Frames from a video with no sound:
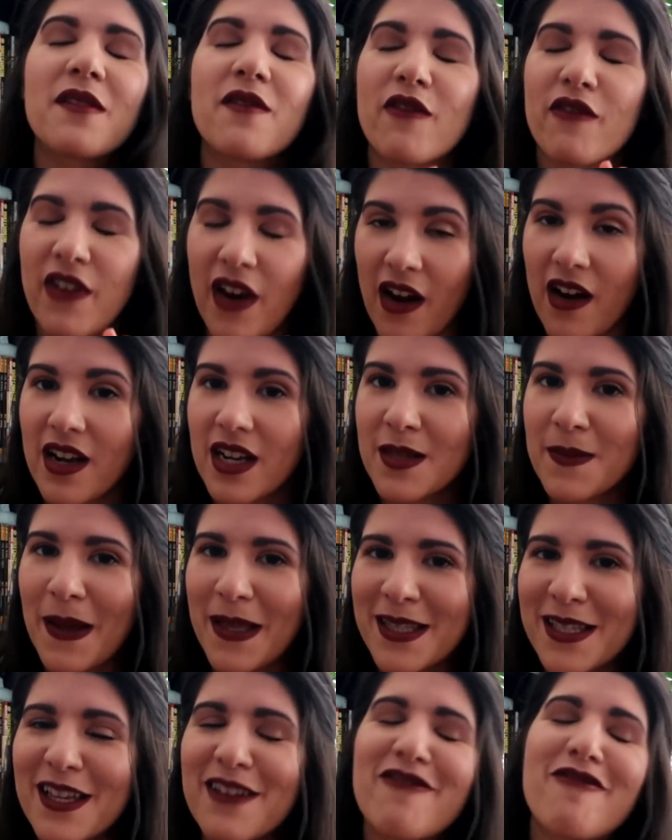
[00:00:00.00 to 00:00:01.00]
I mean, very
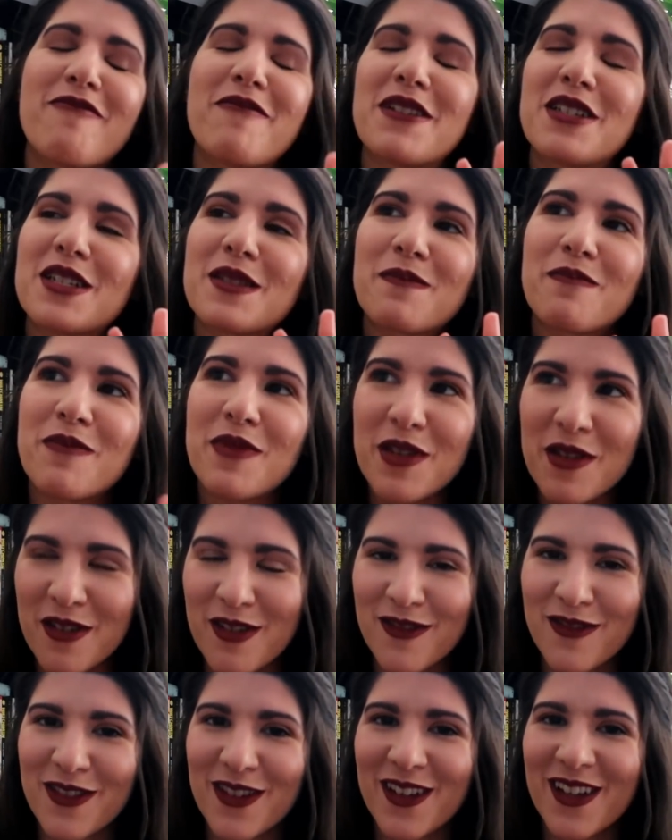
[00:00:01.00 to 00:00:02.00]
expensive, but just
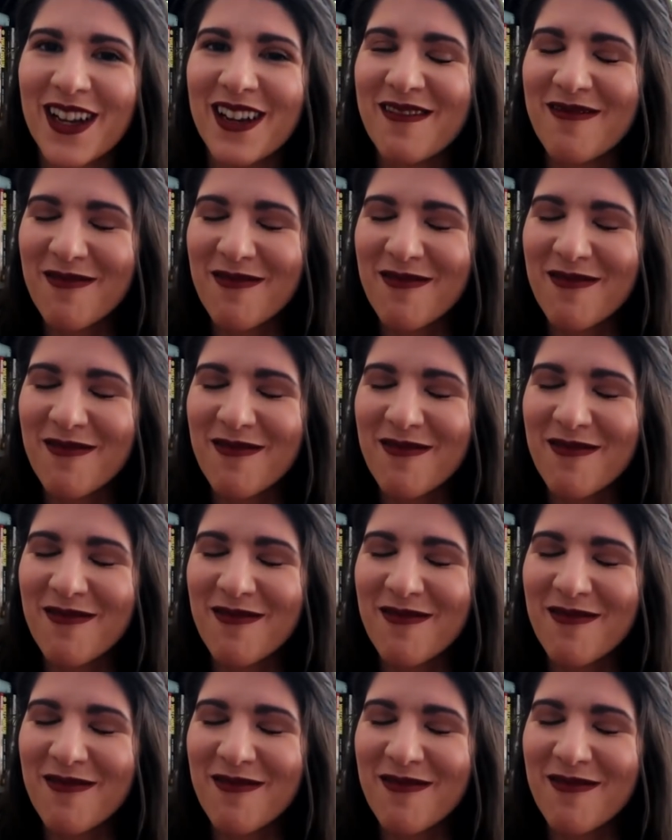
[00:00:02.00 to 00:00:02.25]
beautiful.